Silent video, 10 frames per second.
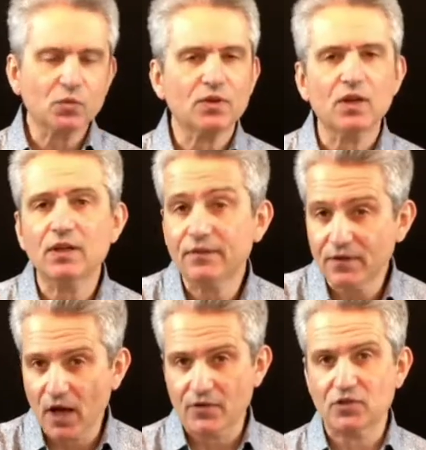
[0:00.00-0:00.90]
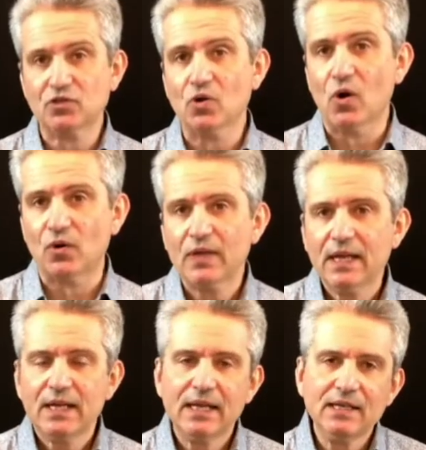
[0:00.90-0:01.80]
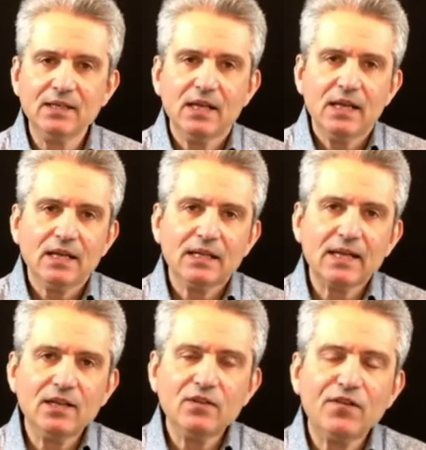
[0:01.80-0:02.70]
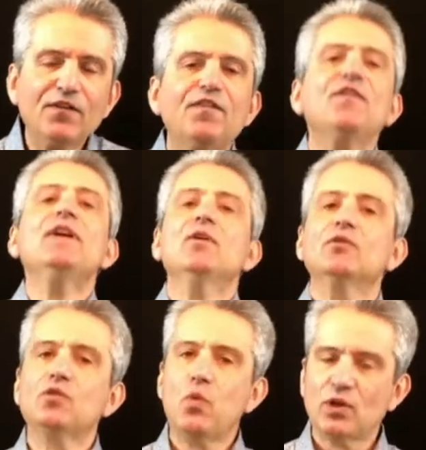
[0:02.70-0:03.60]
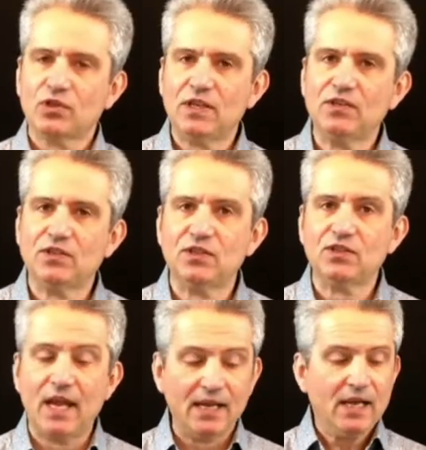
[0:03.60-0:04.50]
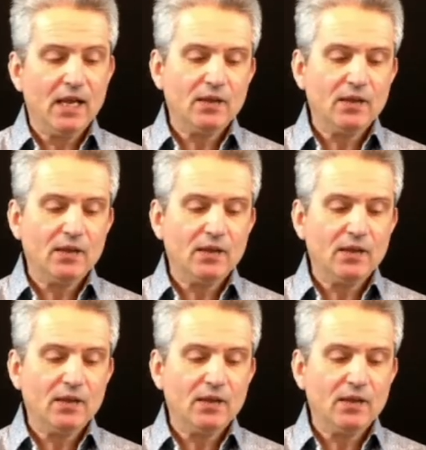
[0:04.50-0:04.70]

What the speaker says: early fathers taught in getting the feel to what Jesus is saying.